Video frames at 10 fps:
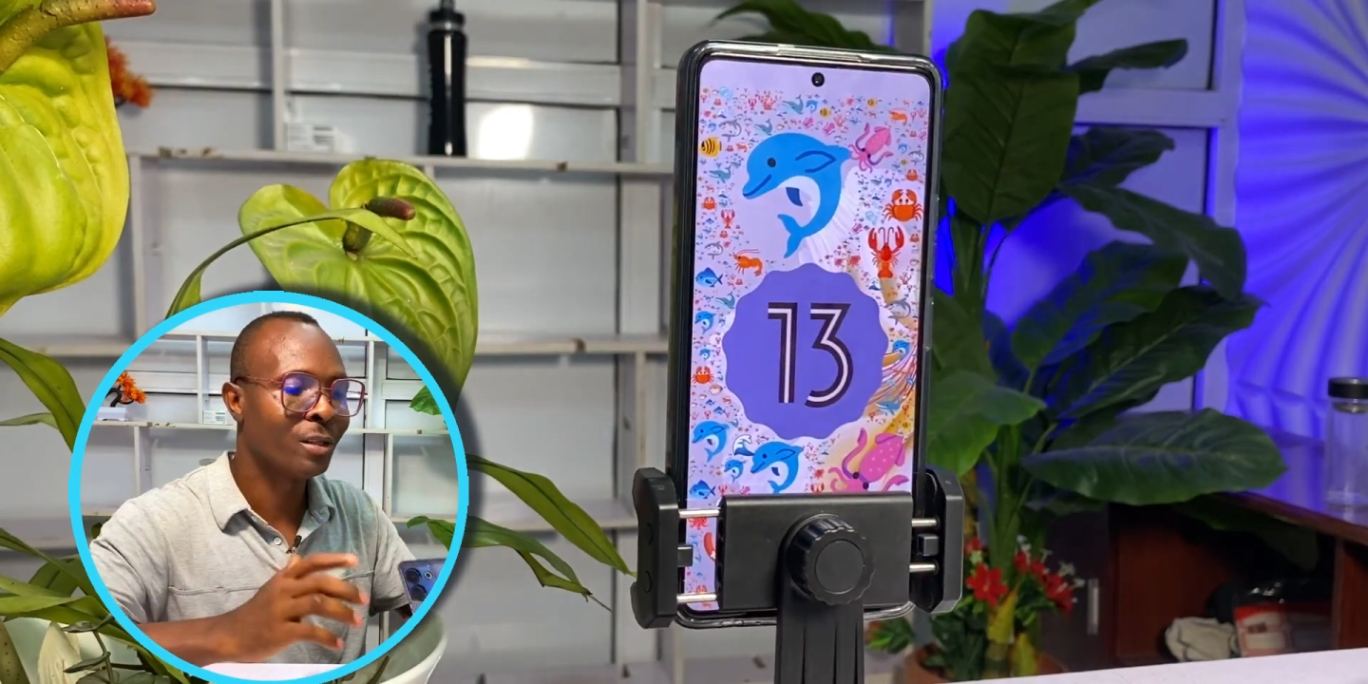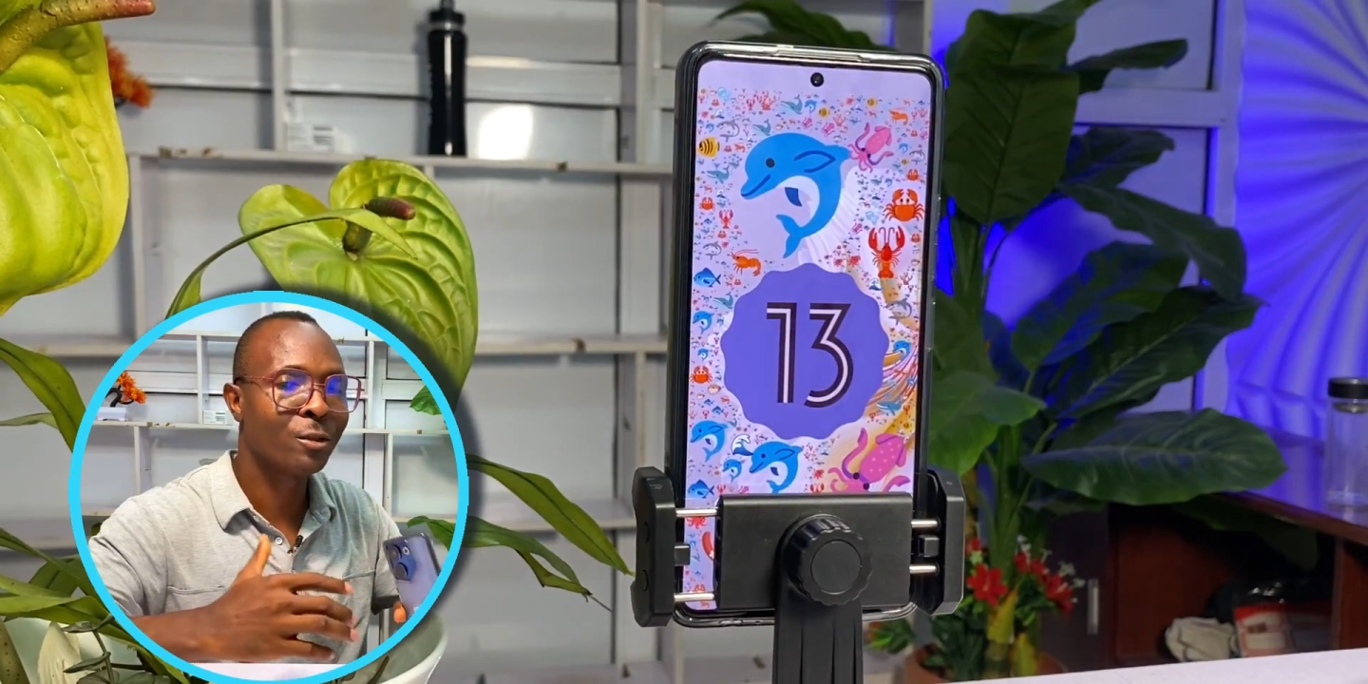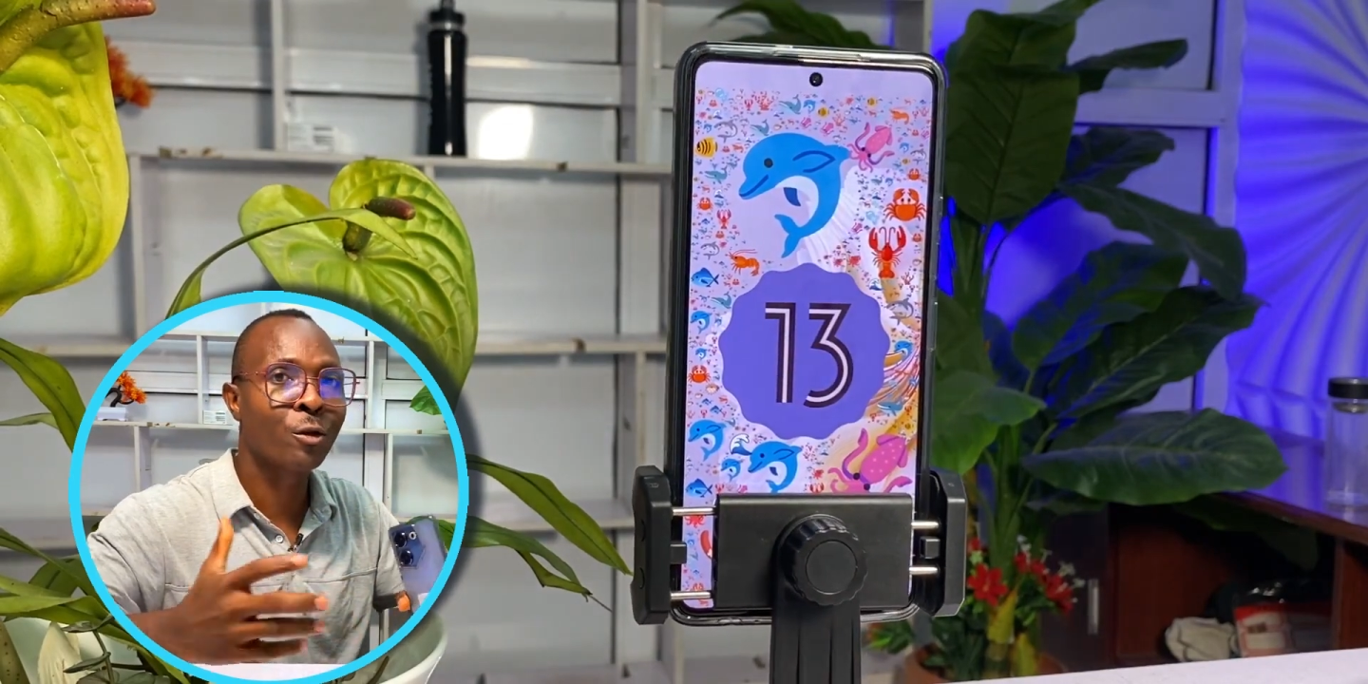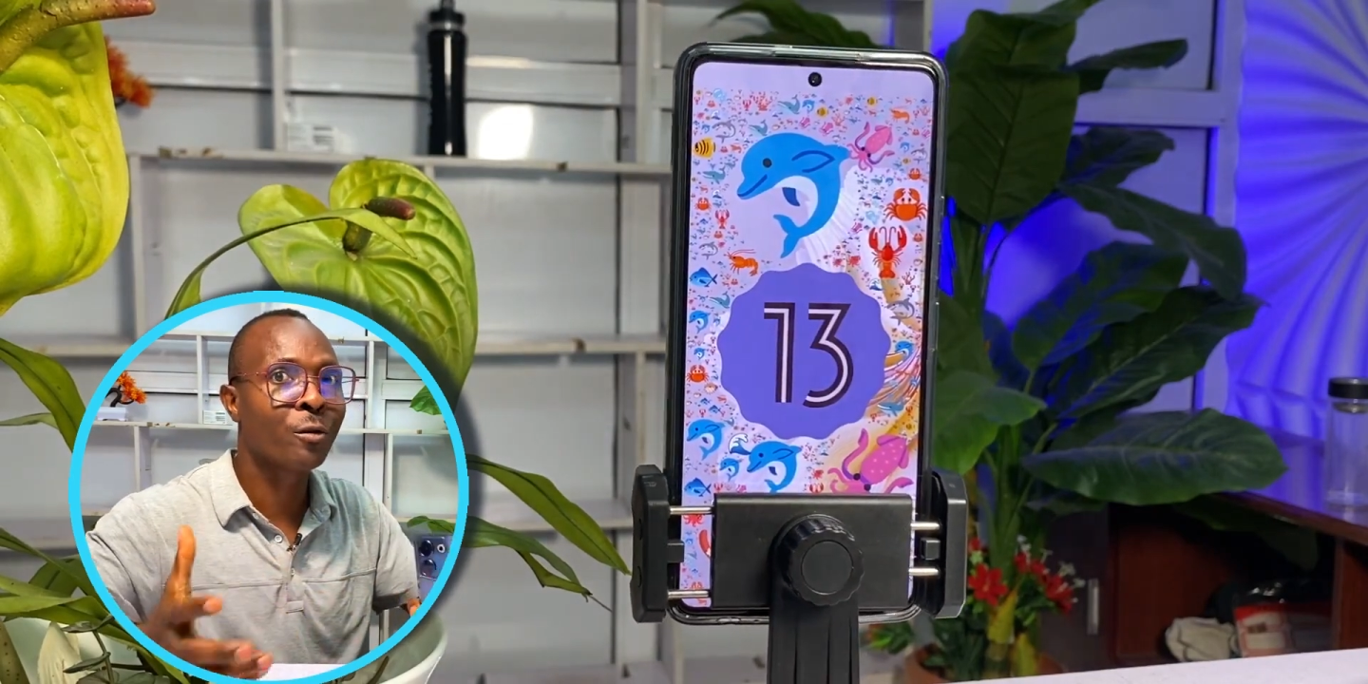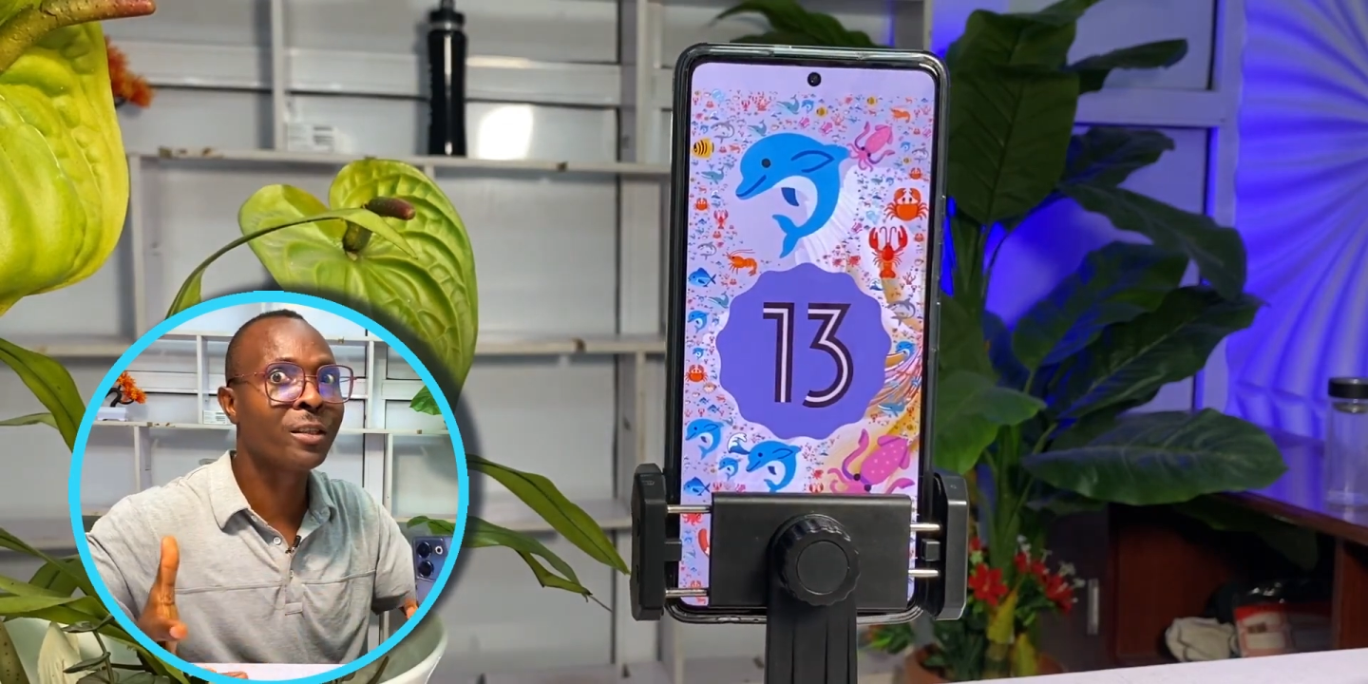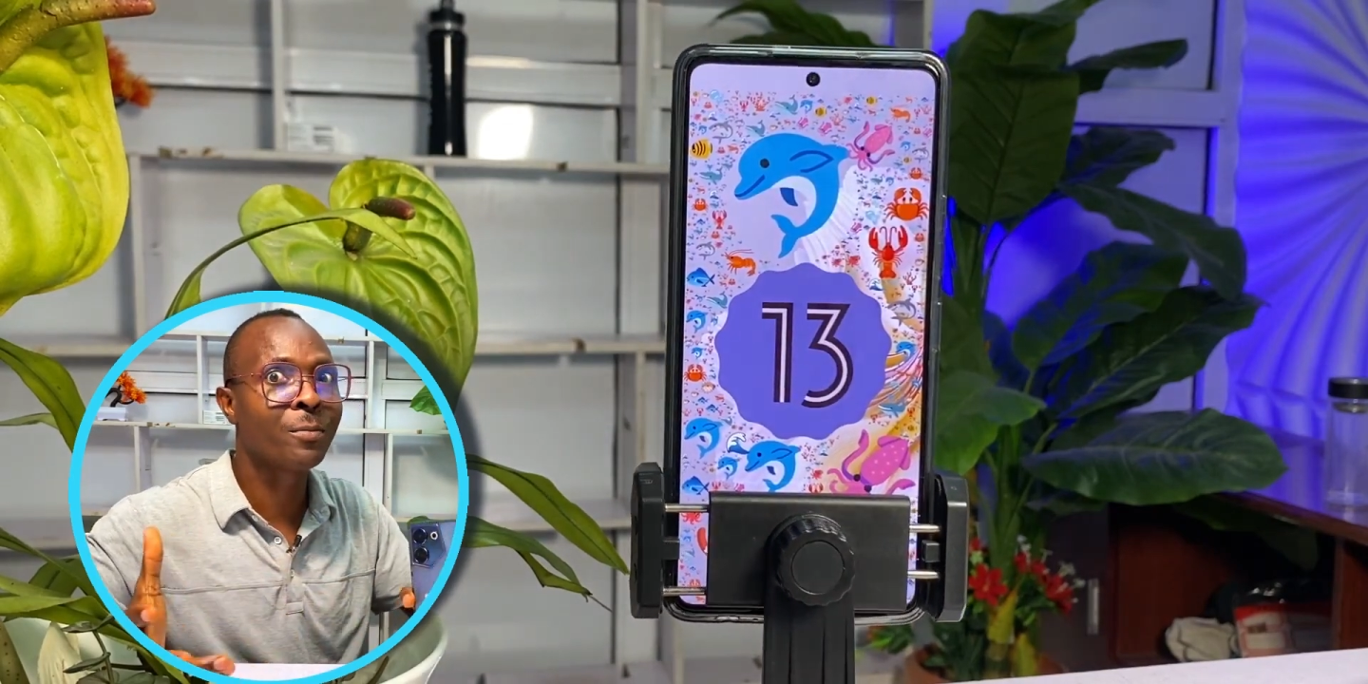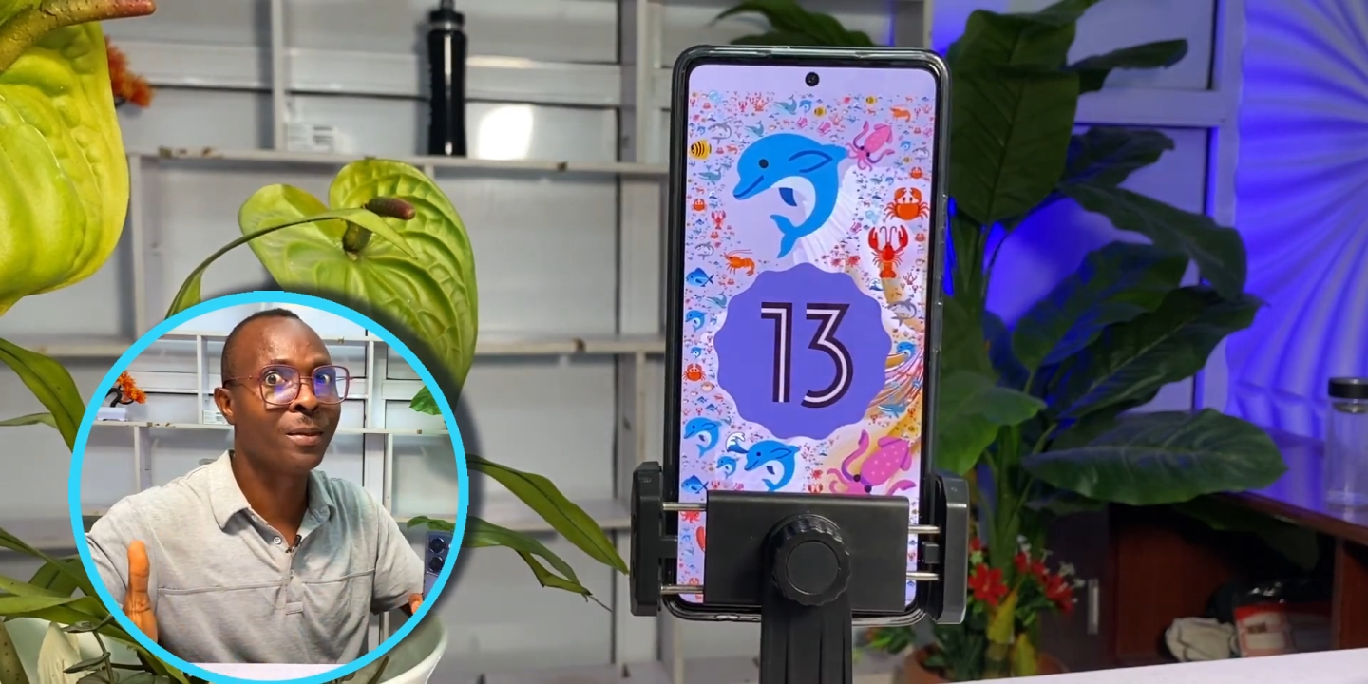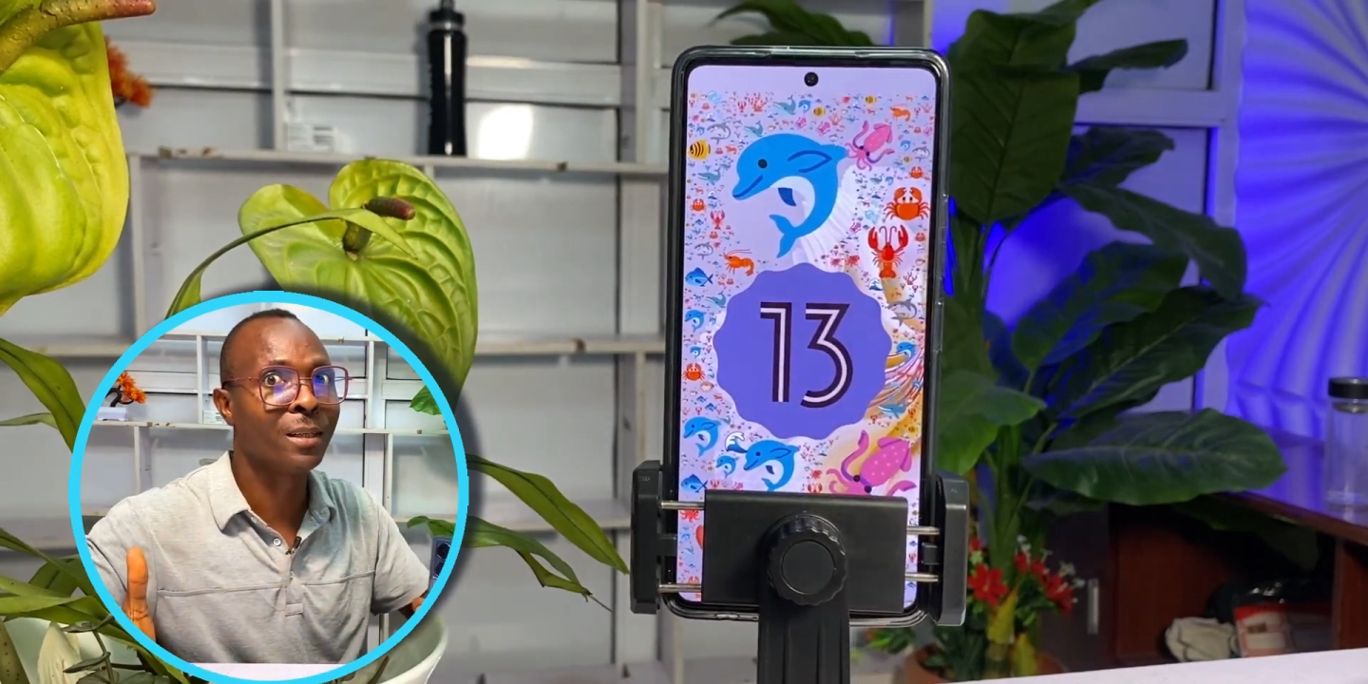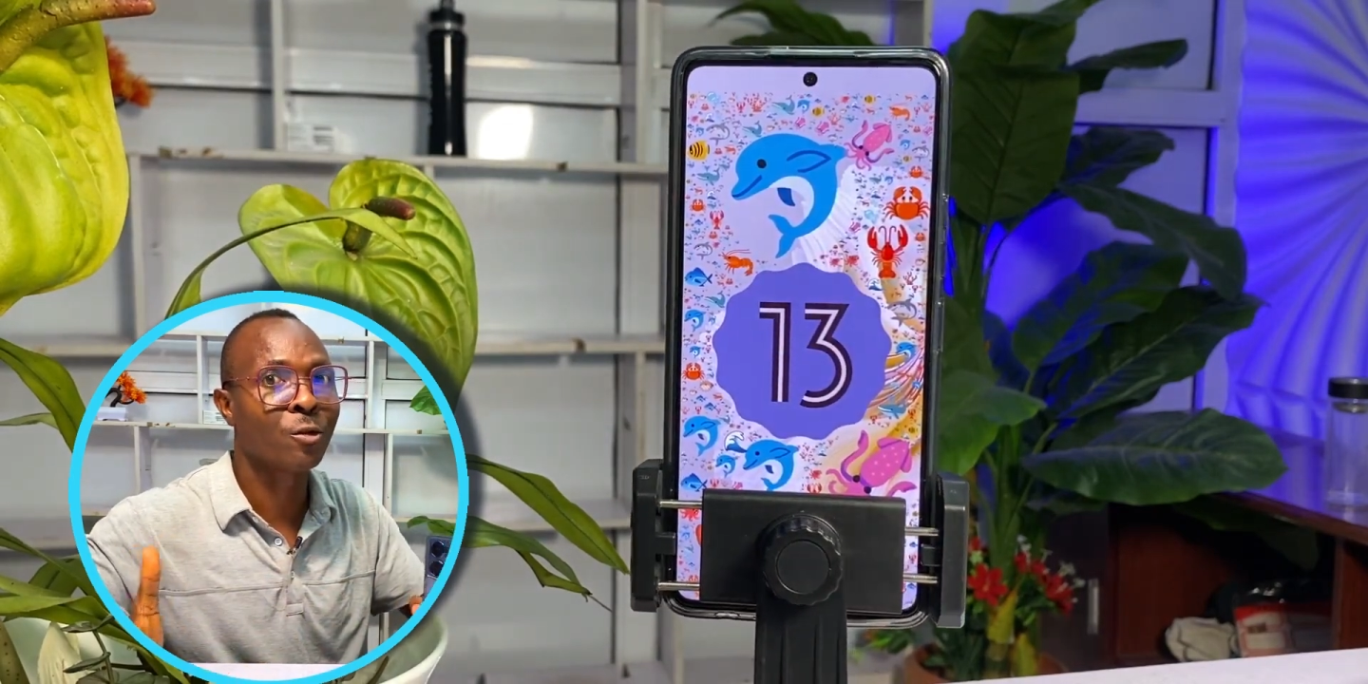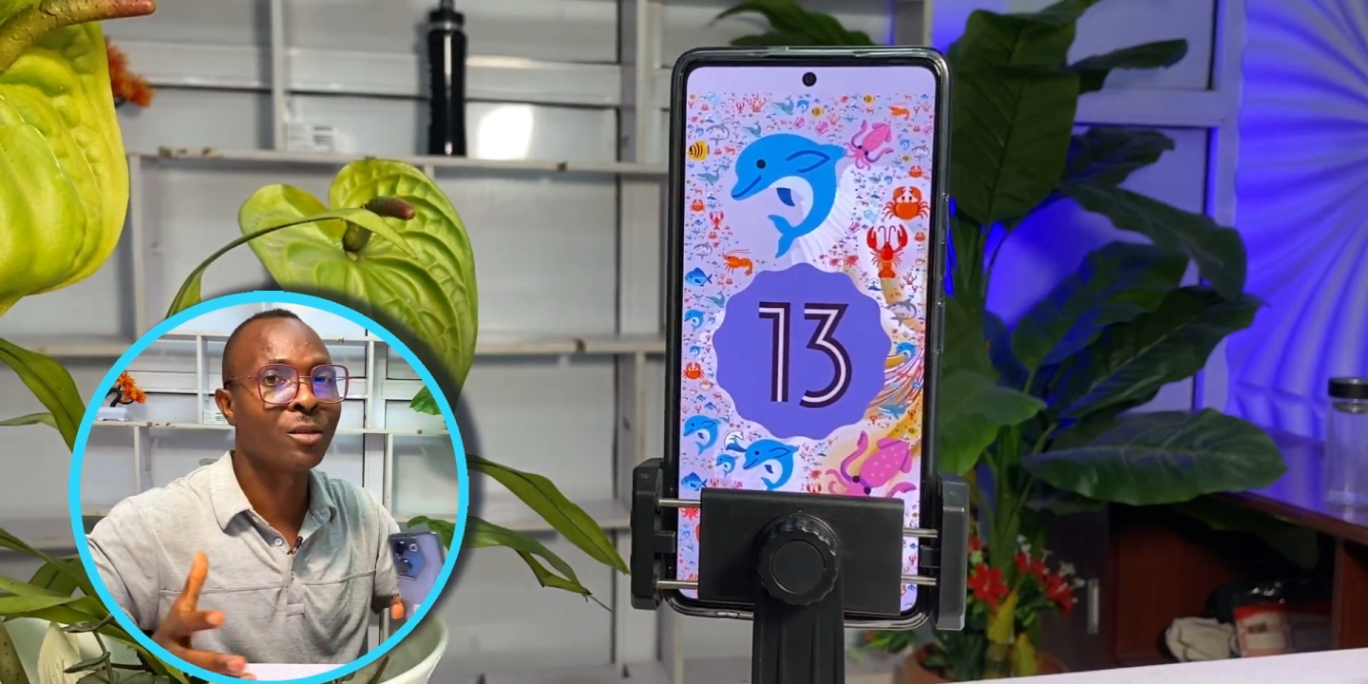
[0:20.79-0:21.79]
the storage
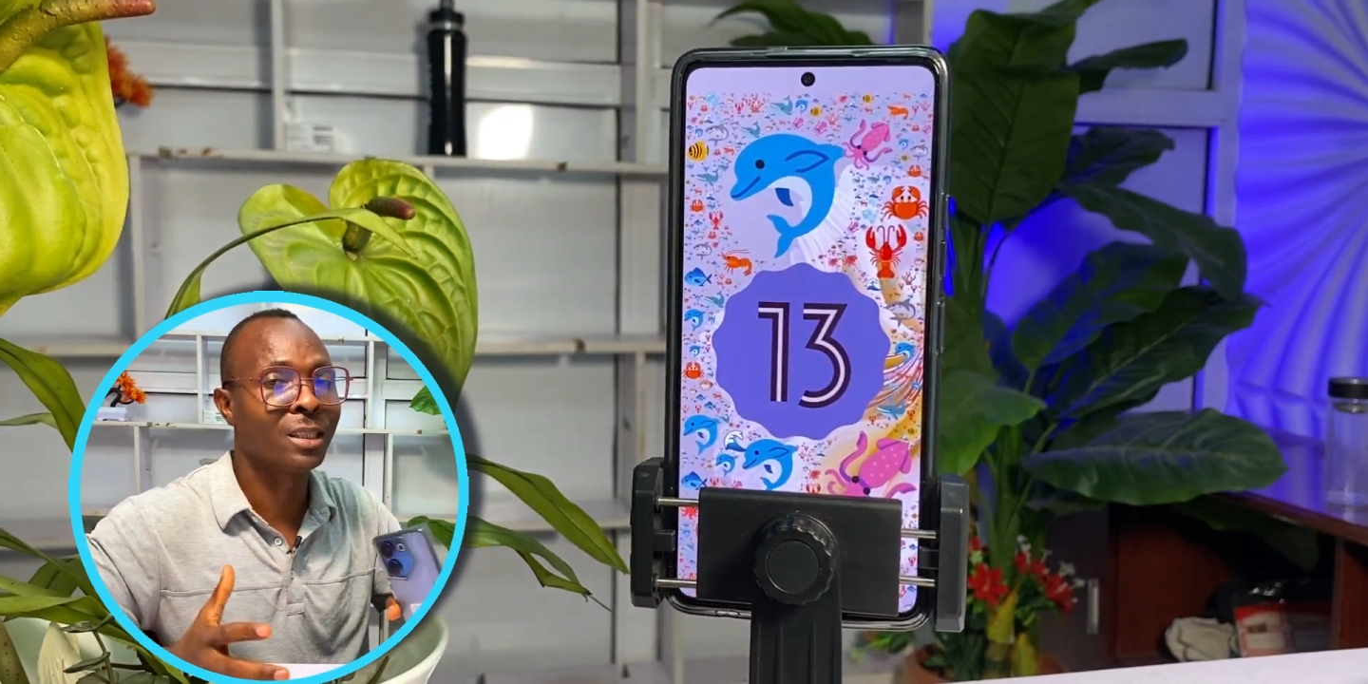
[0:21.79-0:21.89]
space, or the